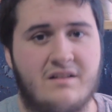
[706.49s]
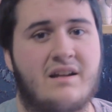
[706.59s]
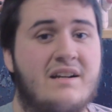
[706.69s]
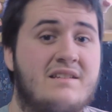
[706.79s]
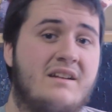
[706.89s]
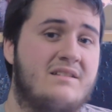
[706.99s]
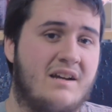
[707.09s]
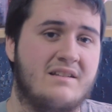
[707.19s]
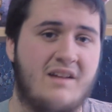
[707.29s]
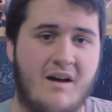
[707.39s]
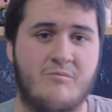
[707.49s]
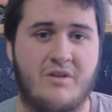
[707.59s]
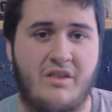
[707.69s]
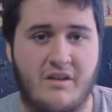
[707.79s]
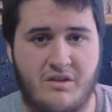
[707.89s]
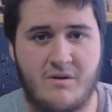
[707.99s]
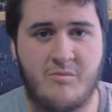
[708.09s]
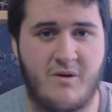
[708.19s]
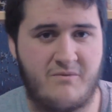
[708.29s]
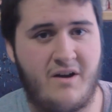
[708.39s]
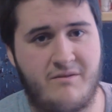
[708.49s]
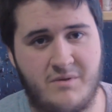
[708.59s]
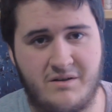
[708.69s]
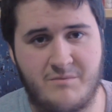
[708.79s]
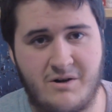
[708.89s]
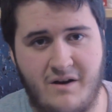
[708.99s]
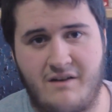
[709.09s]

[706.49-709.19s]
like I said, it does come with a 3.5mm